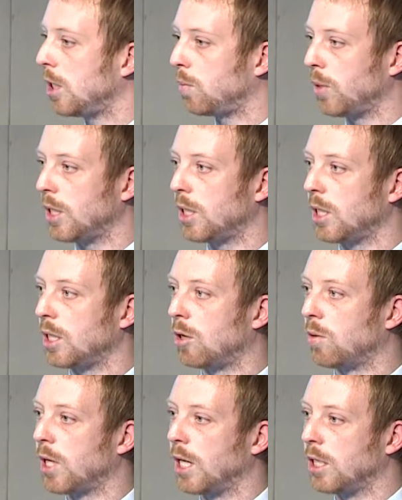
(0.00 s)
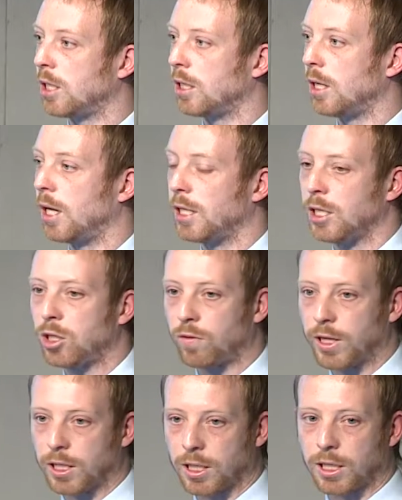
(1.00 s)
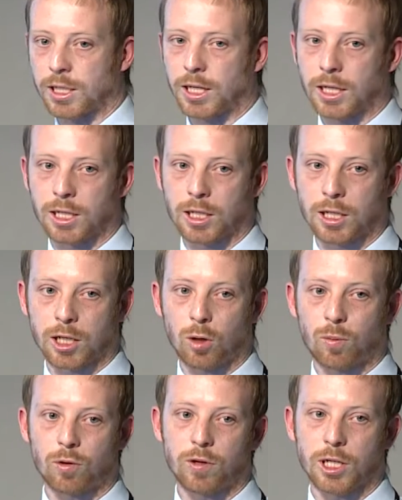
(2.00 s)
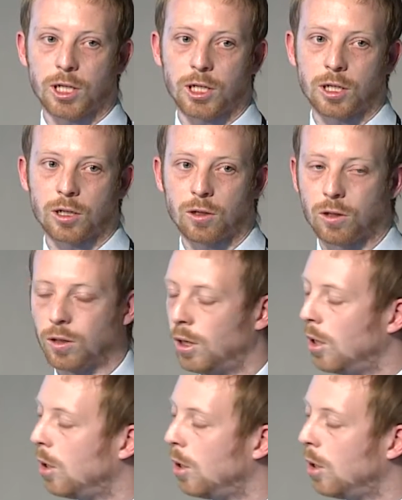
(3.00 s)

species location and integrate this into the operational